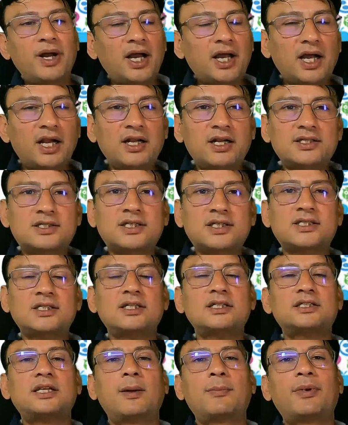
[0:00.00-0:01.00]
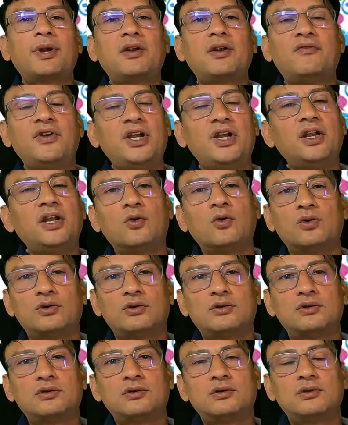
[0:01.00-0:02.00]
I'll discuss in a separate video.
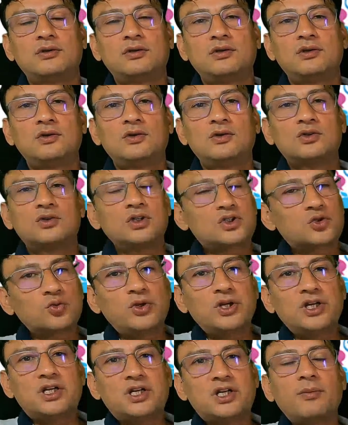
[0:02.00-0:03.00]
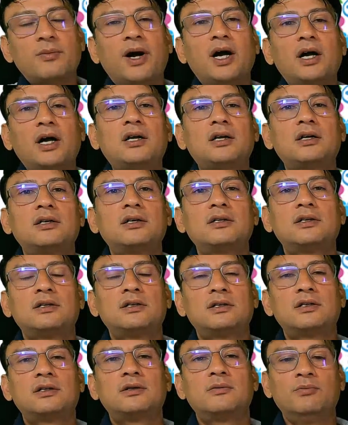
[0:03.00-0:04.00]
The student remark
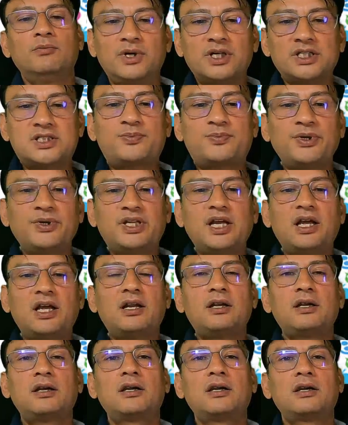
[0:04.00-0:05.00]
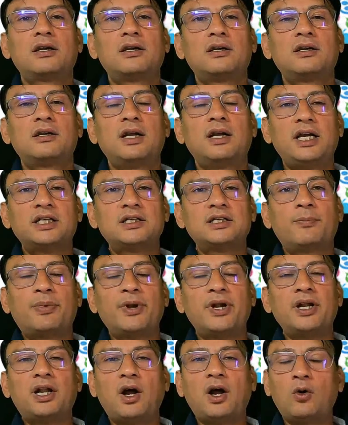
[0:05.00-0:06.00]
must be there as a
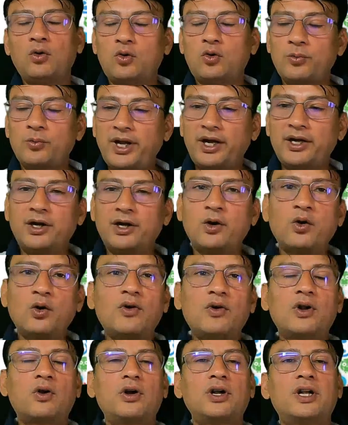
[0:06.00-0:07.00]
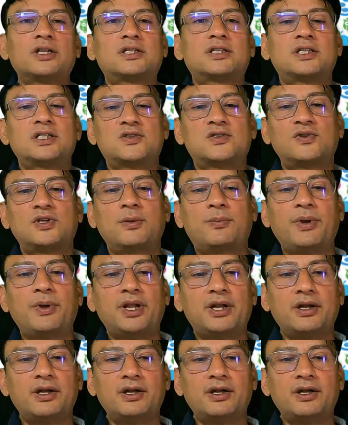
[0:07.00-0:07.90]
printout to be handed over or discussed with the parent.